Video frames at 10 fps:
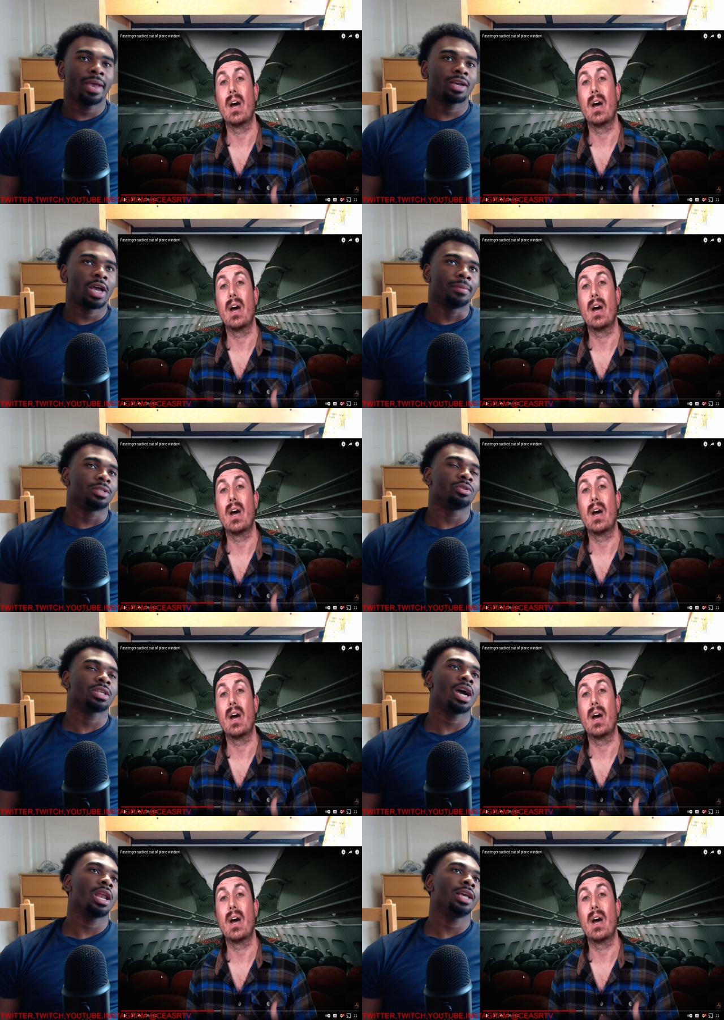Speaker 1: going to happen. So it's
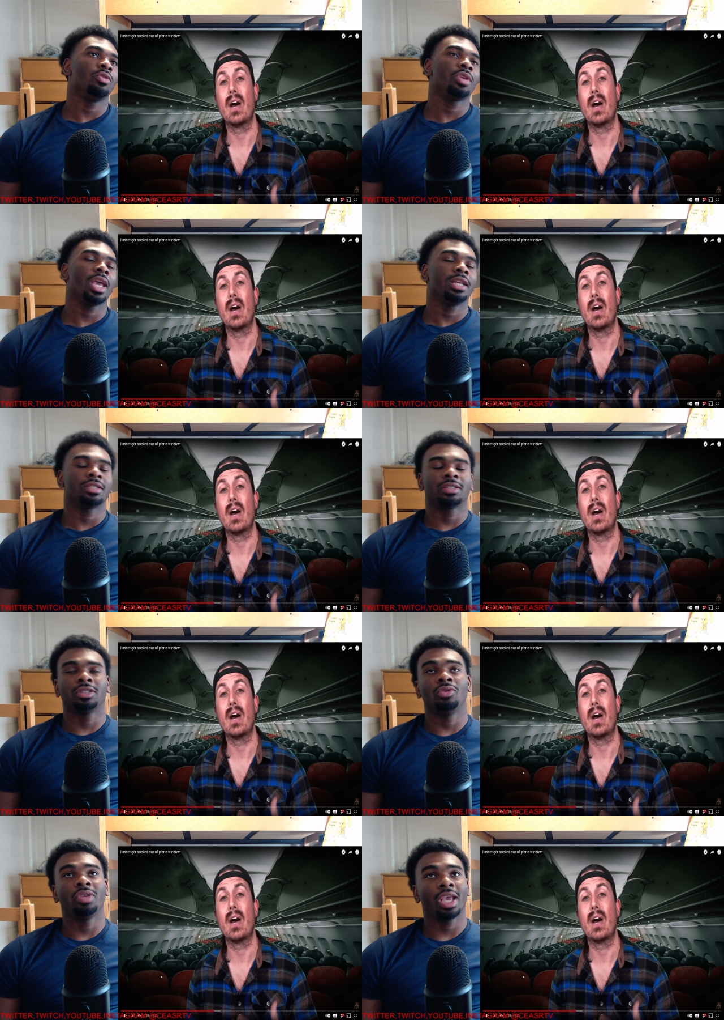kind of like you
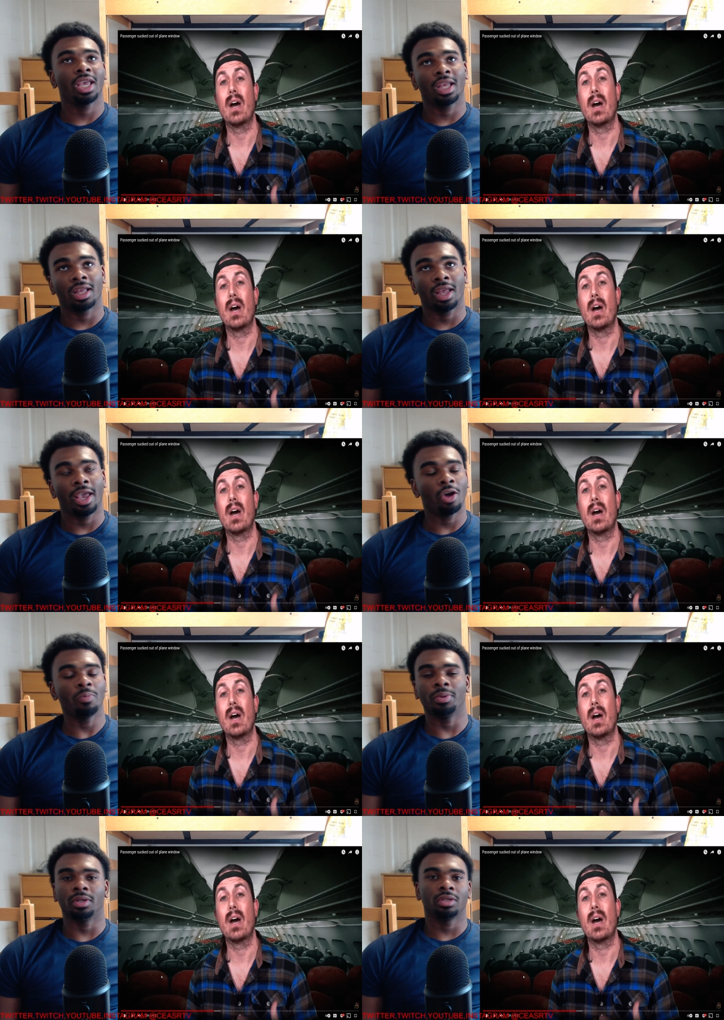can't
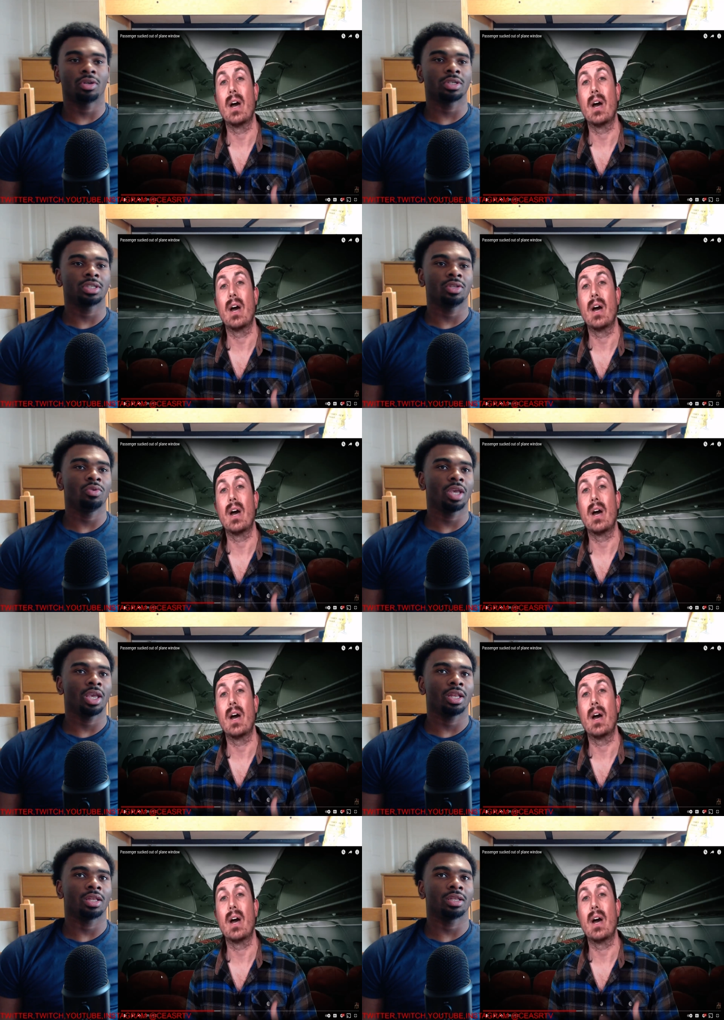help it, you know what I'm saying? You
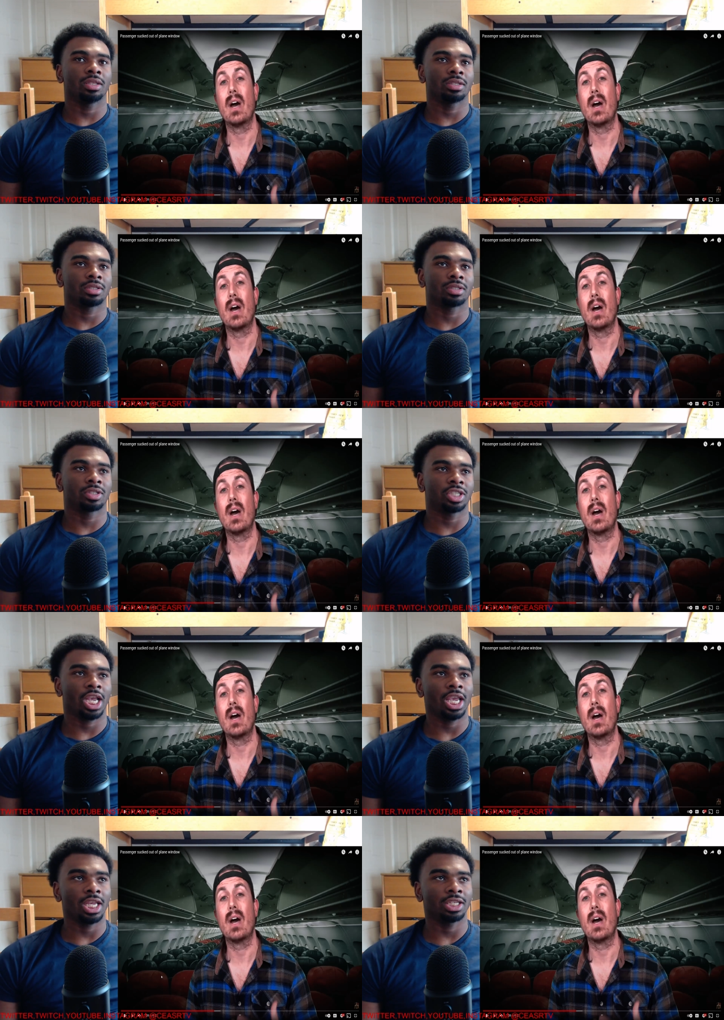can't
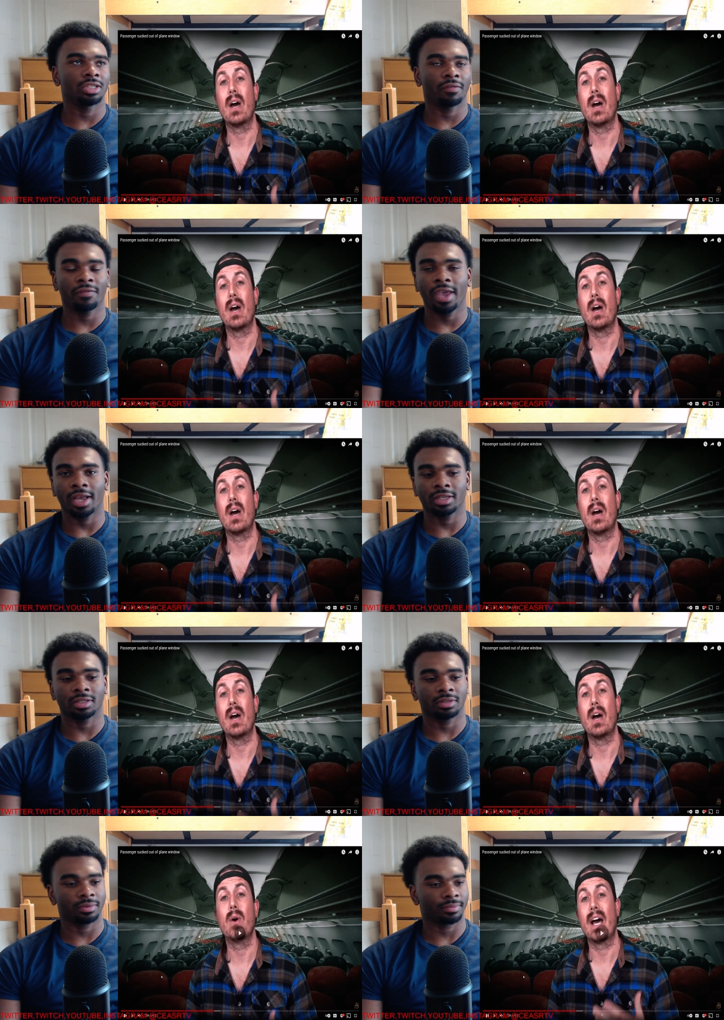change the fact.
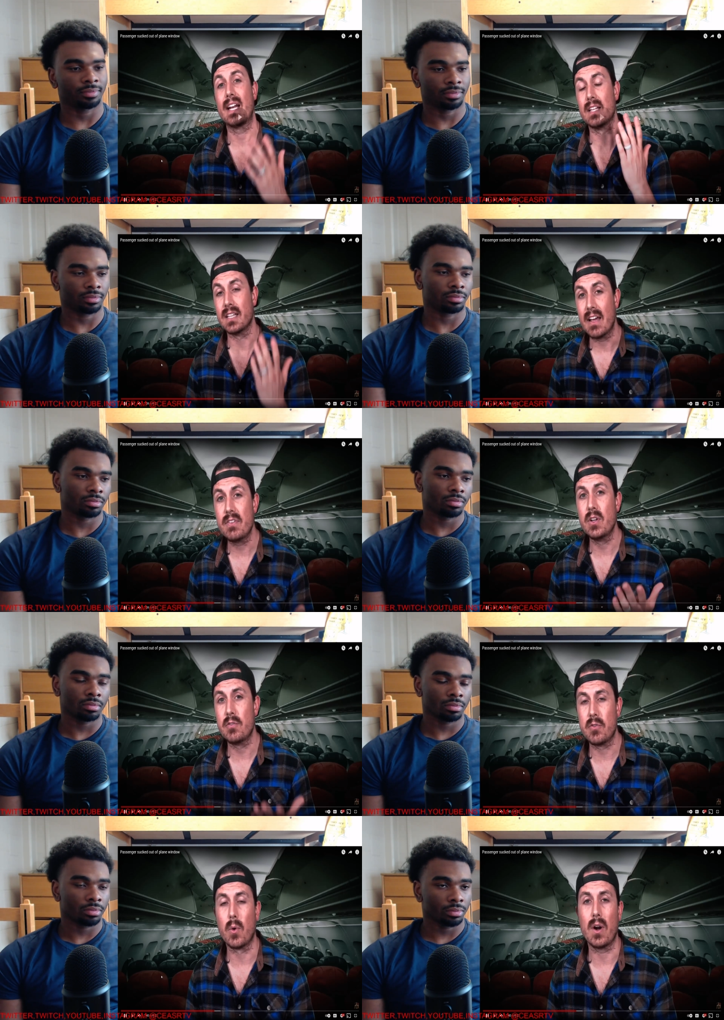
Speaker 2: At
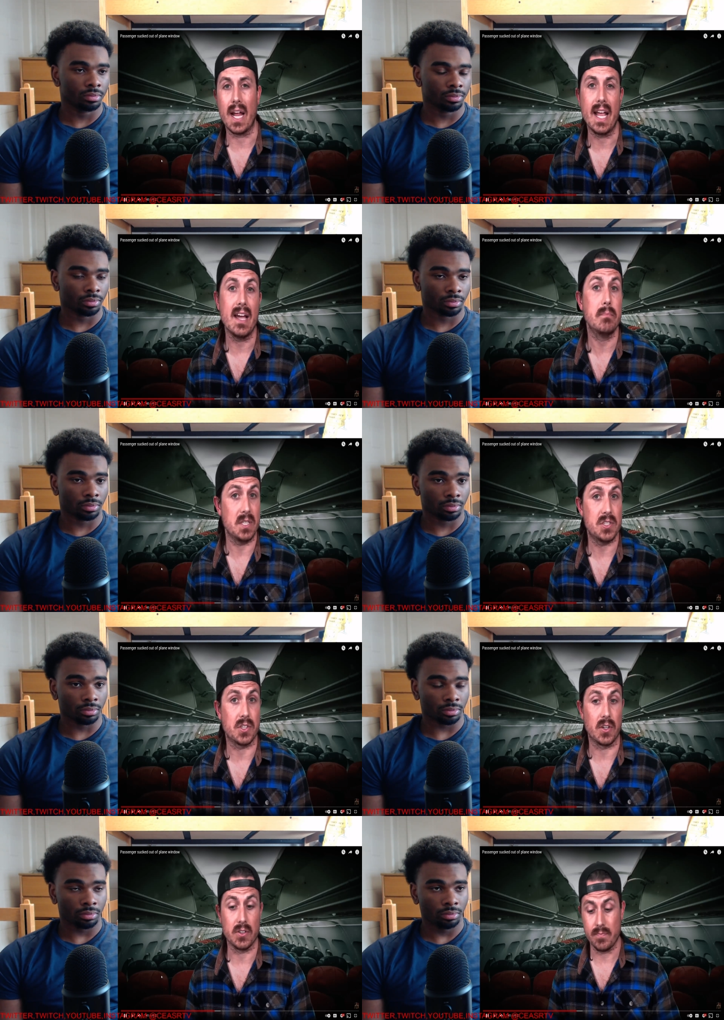11:04 a.m.
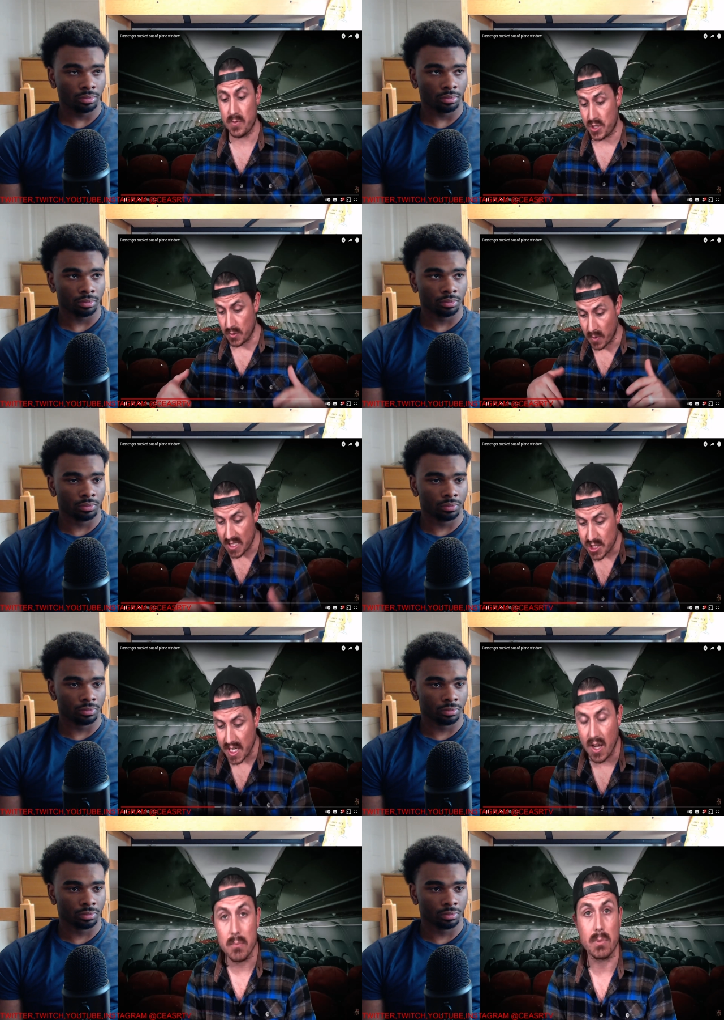Eastern,
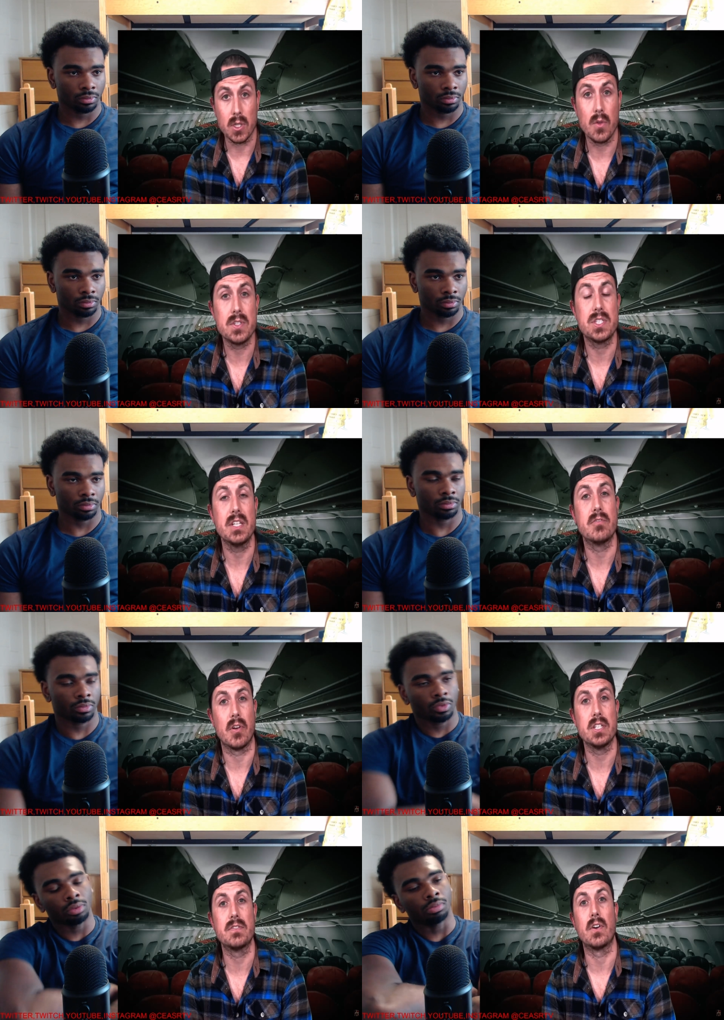reached down below the seat
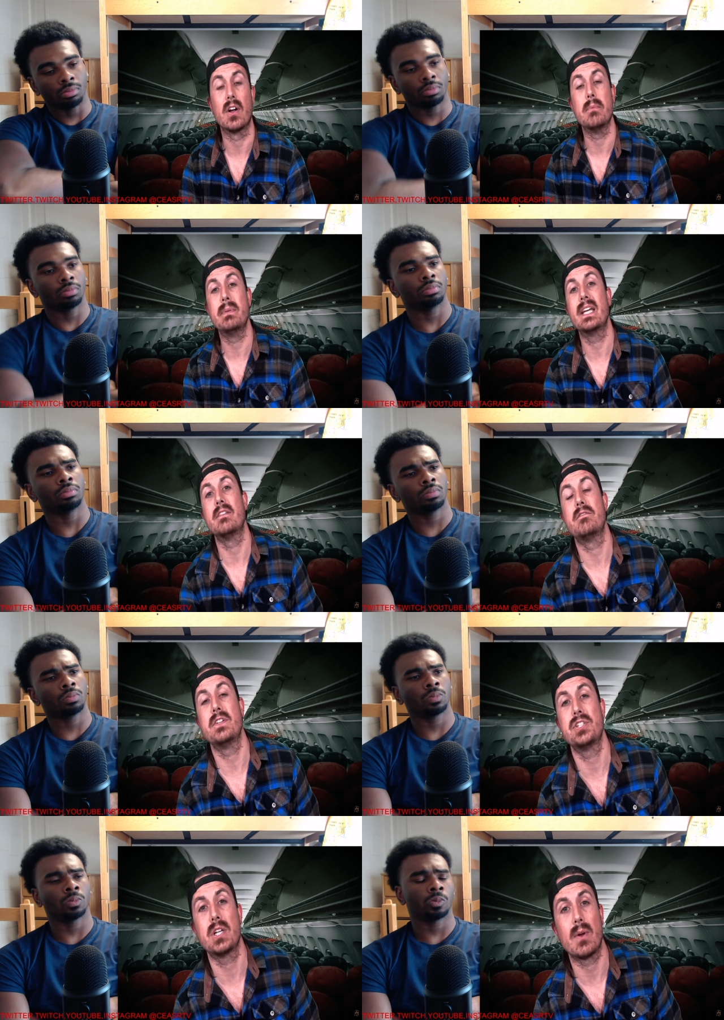in front of her and began
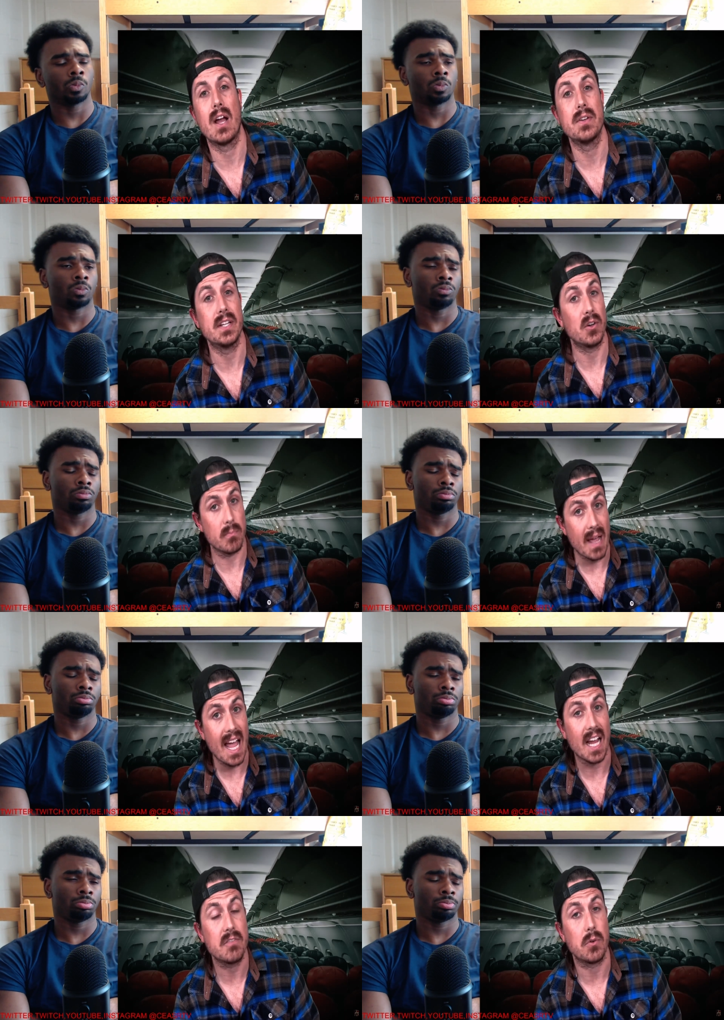fishing around in her bag